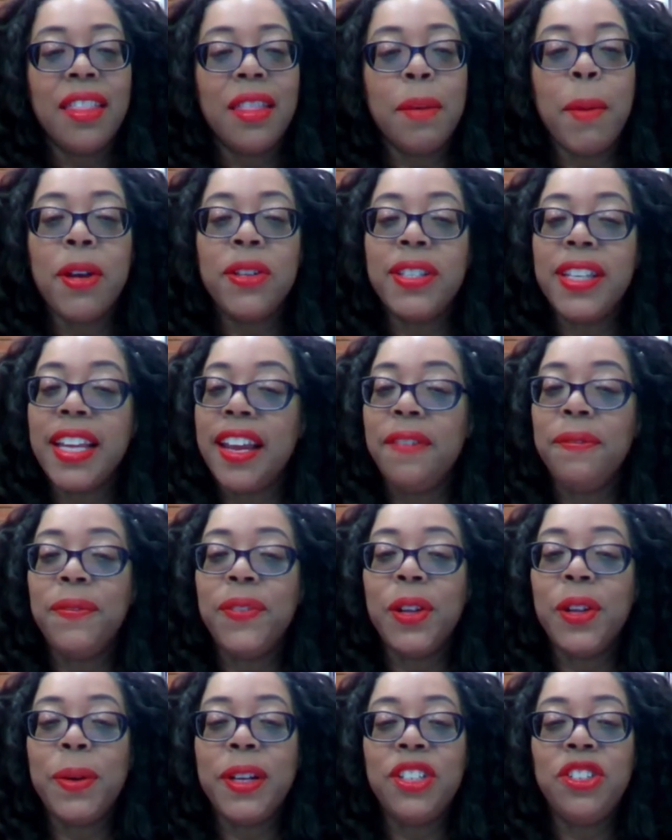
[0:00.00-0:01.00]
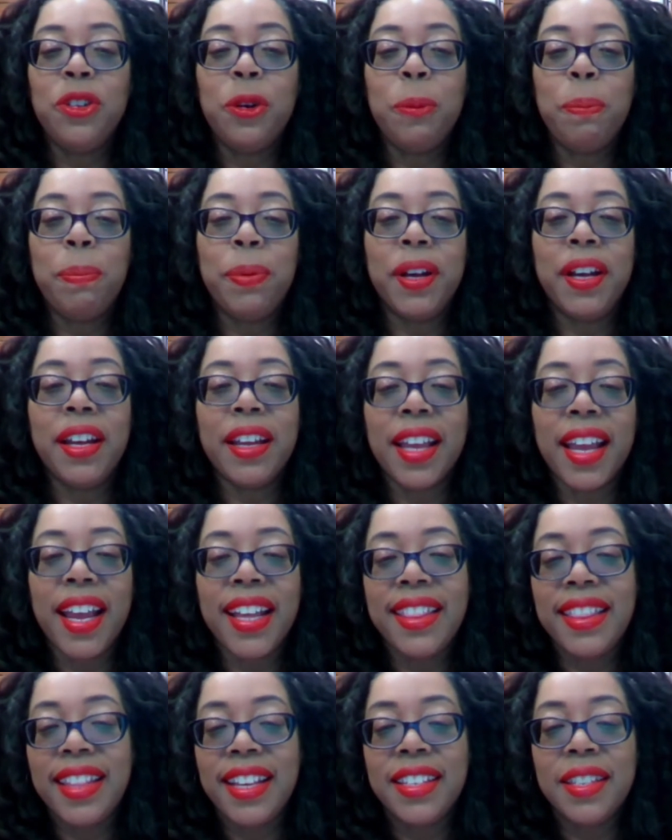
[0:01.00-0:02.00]
The most influential book
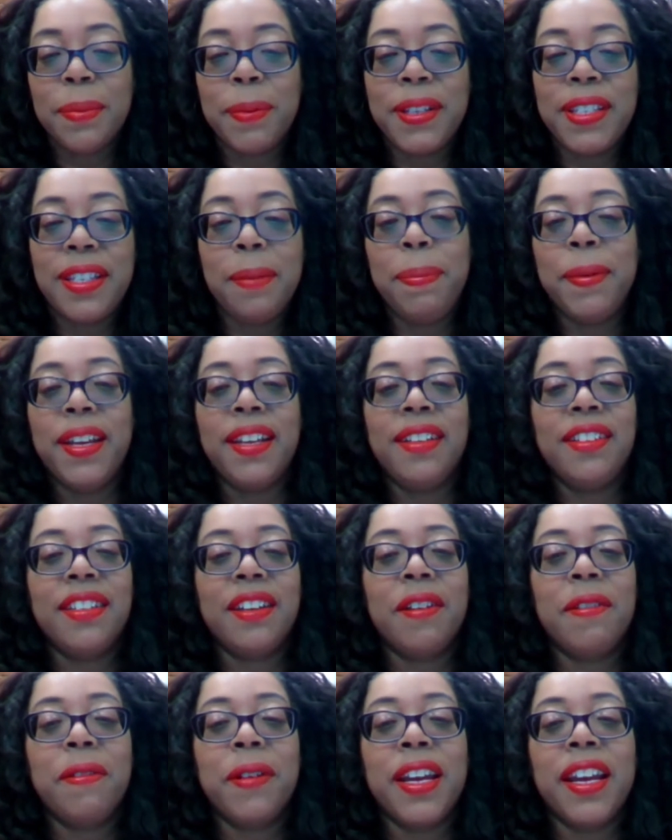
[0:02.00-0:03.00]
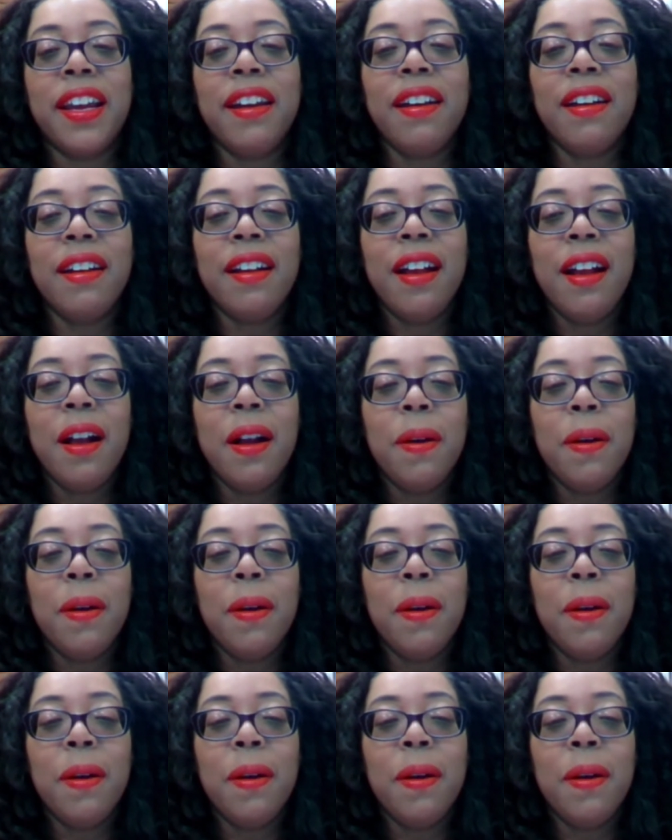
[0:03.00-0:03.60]
in this recipient's career